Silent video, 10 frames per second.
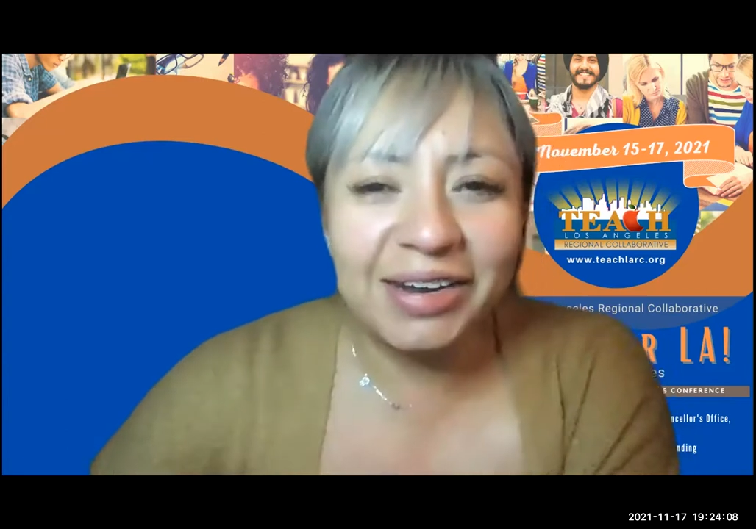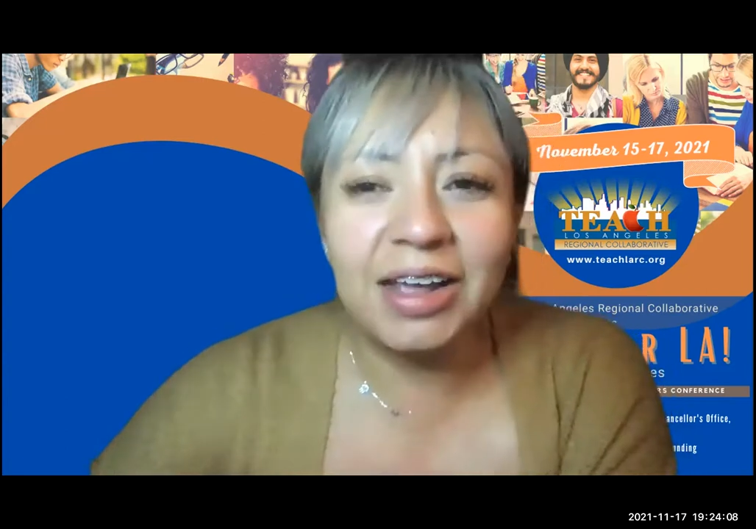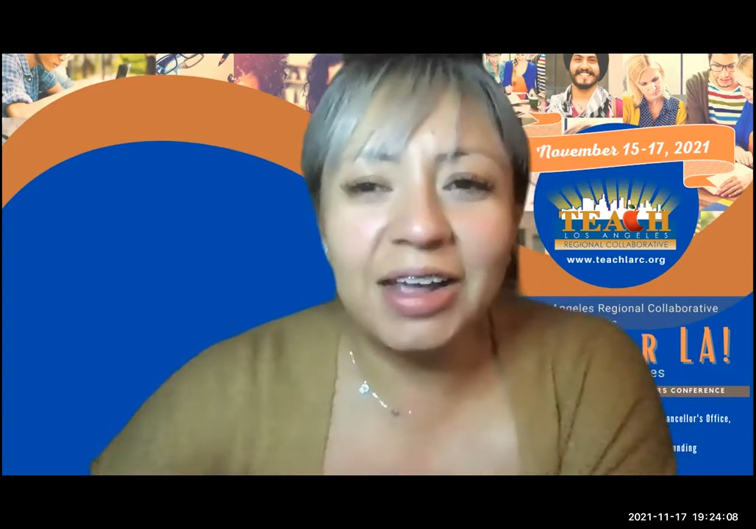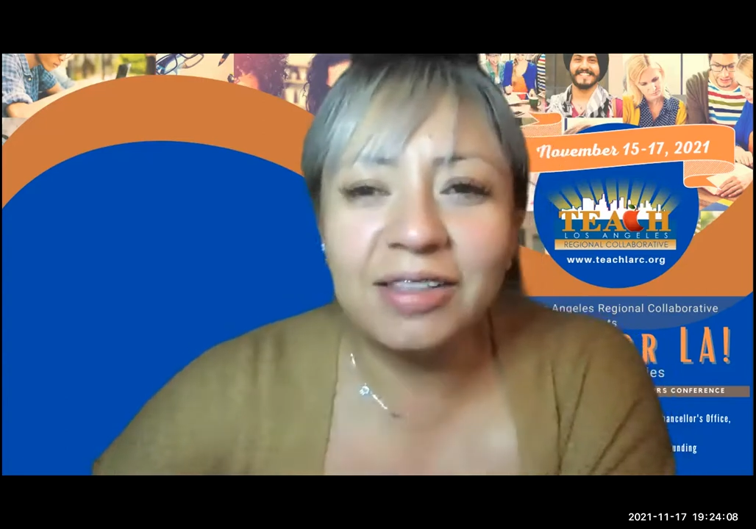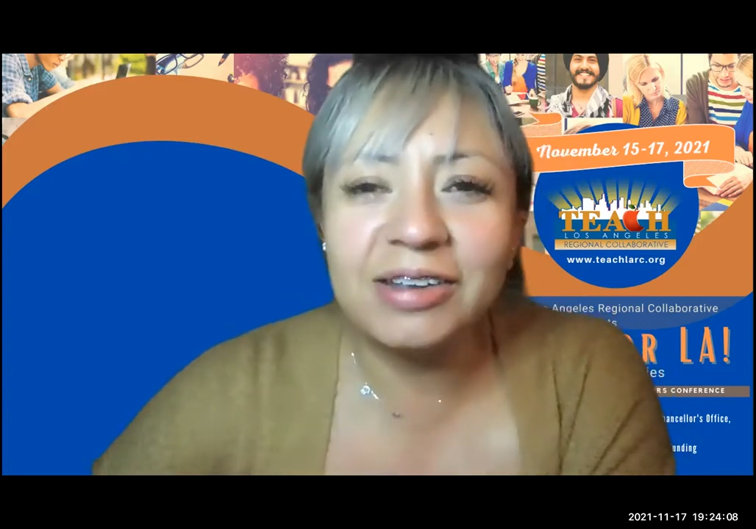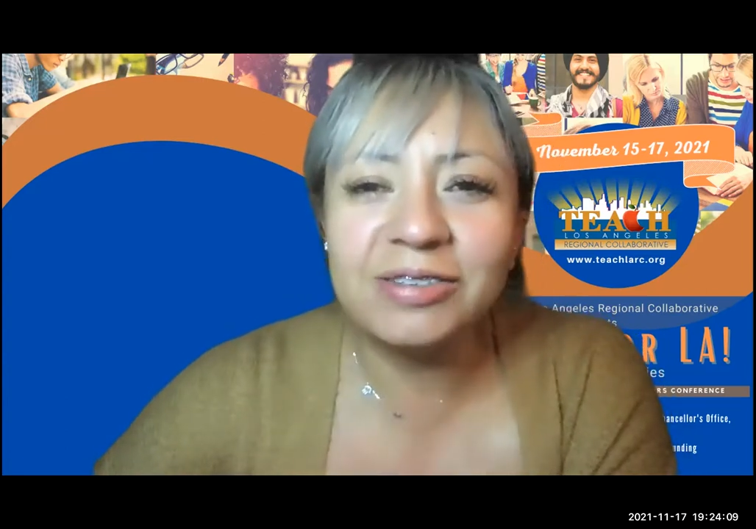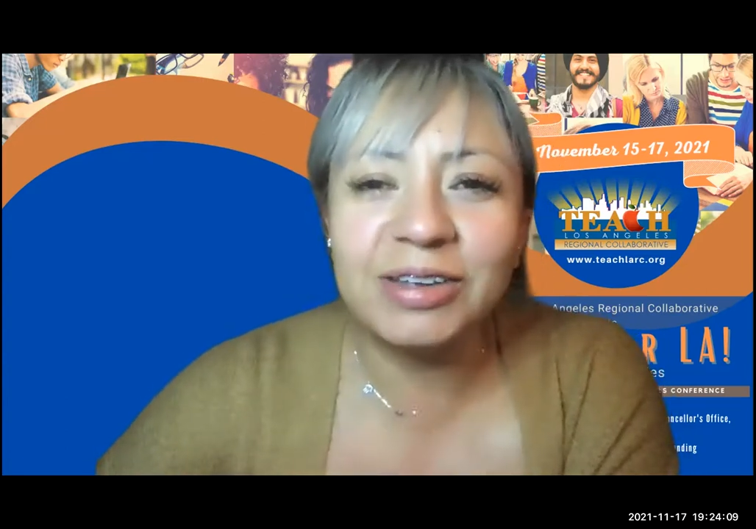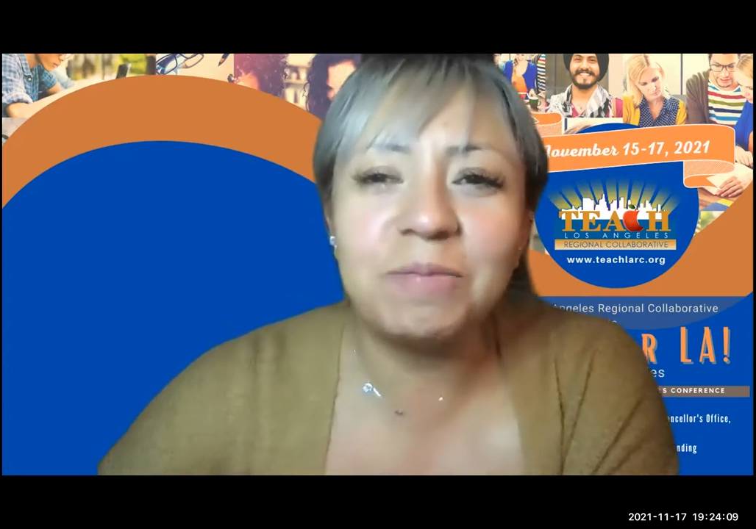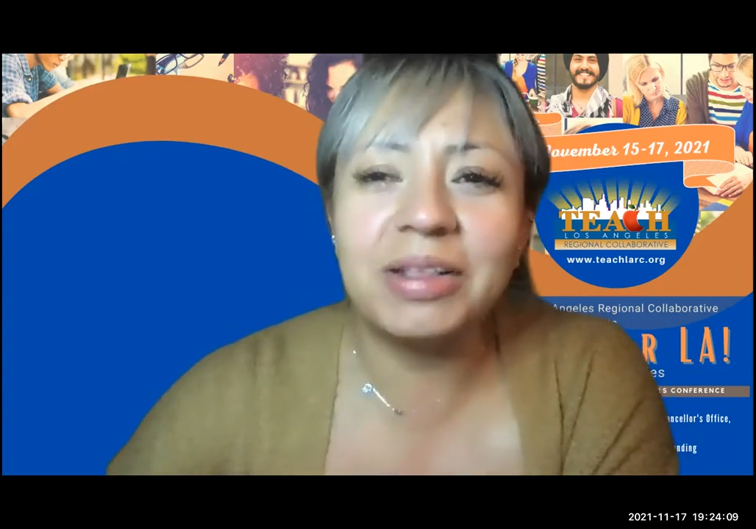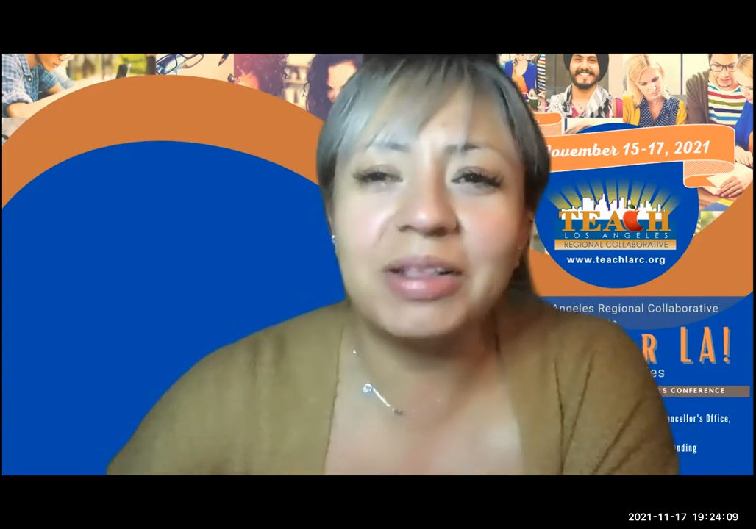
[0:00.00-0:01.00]
Alejandra's
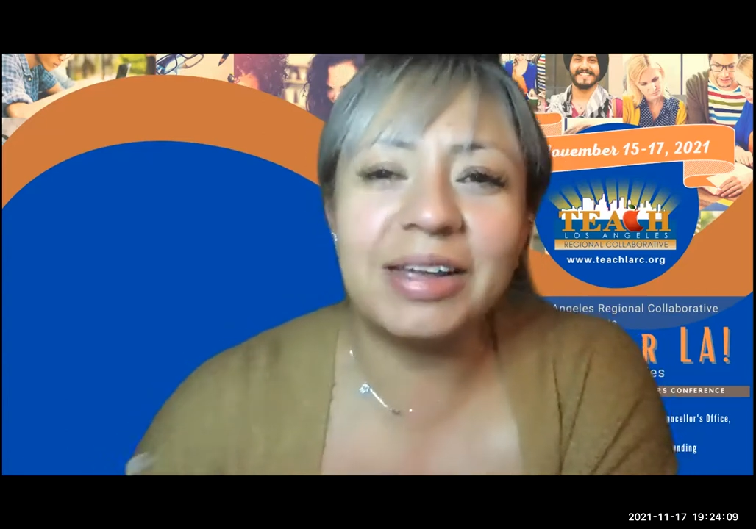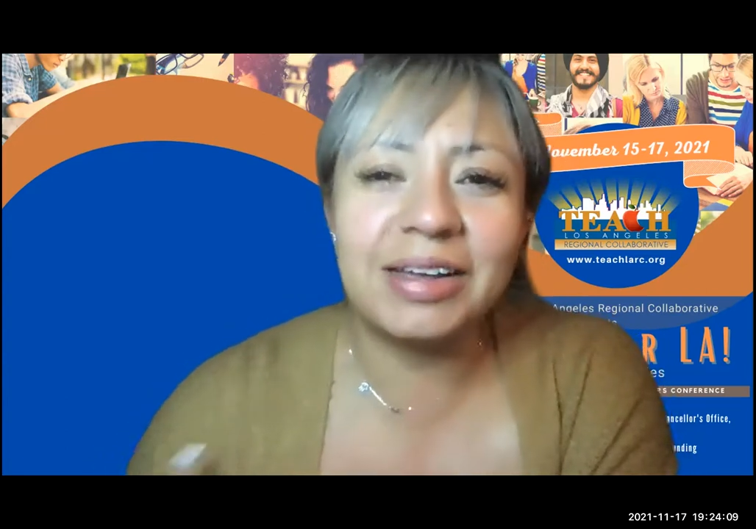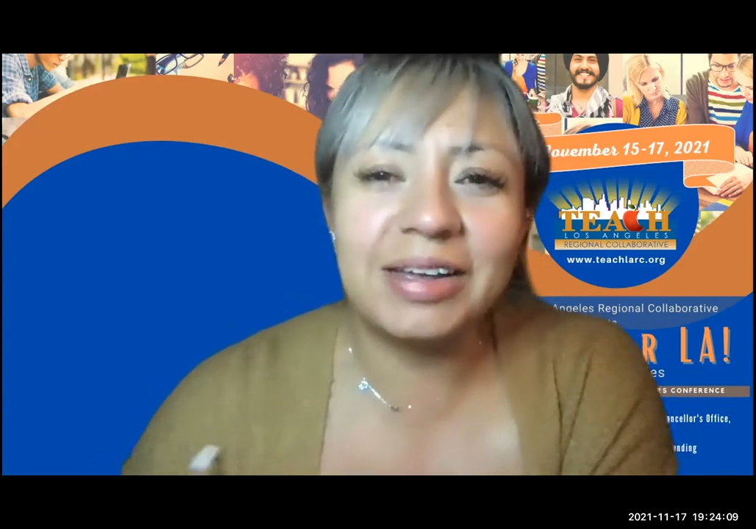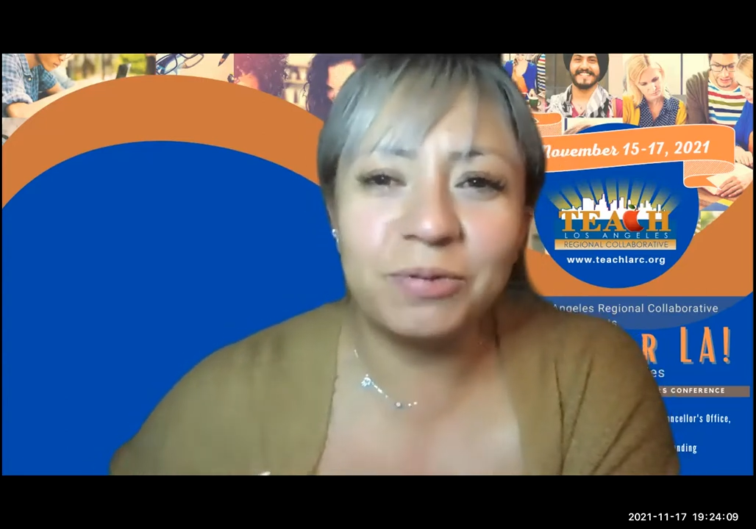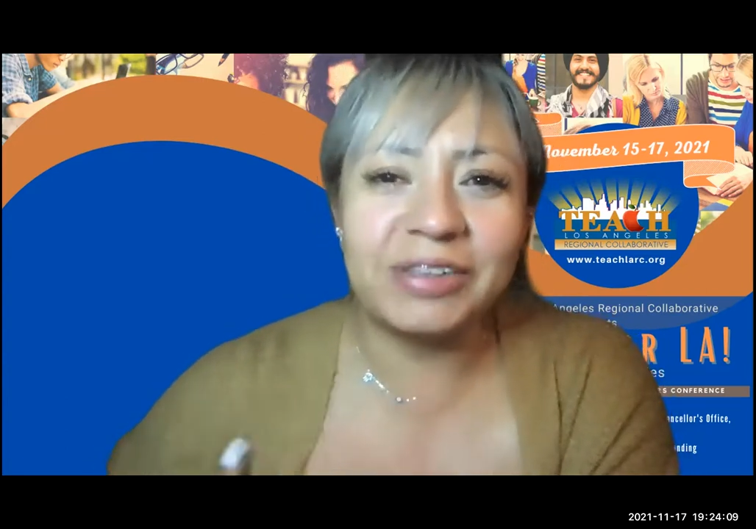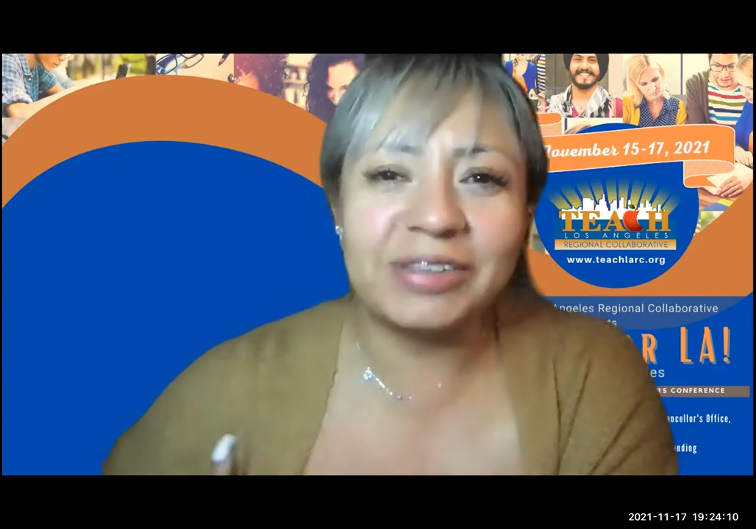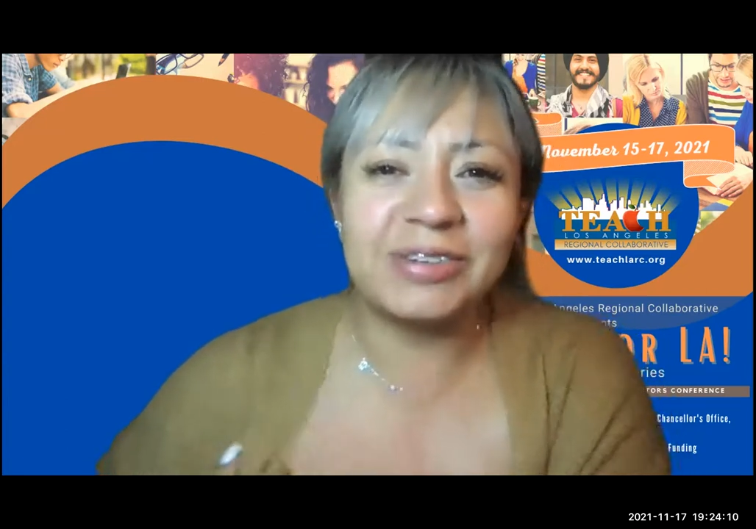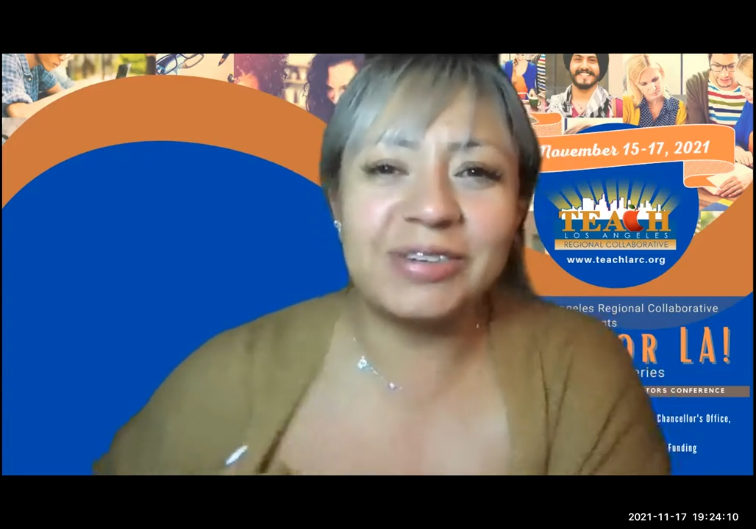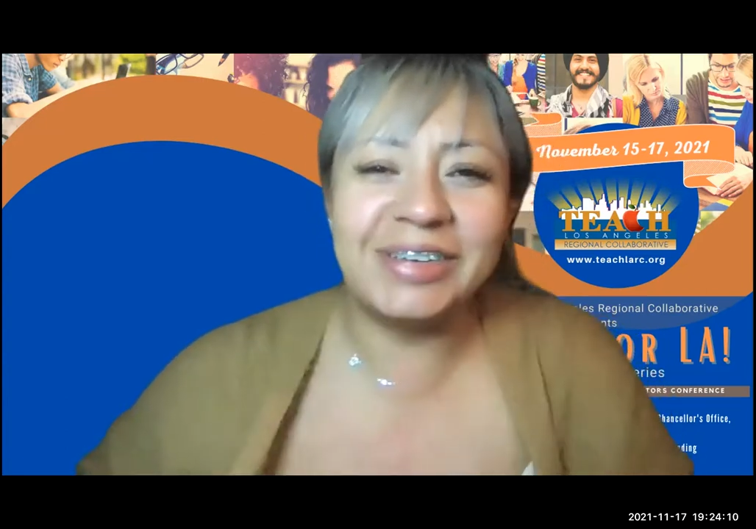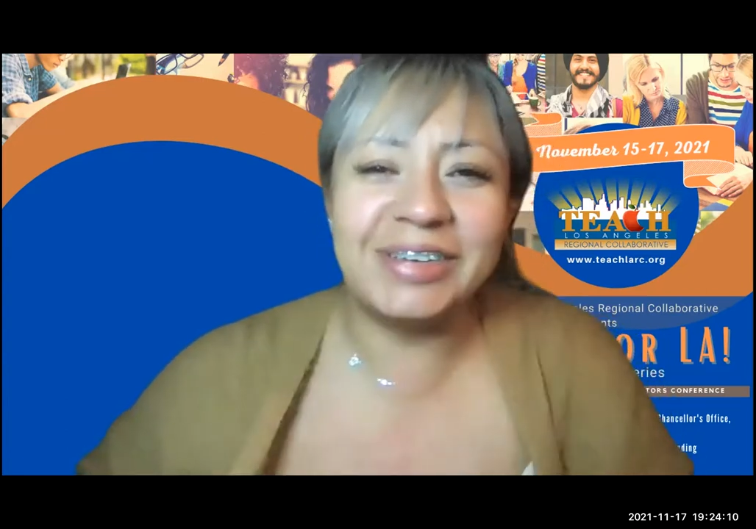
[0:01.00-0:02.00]
looking at me like, "I professor,"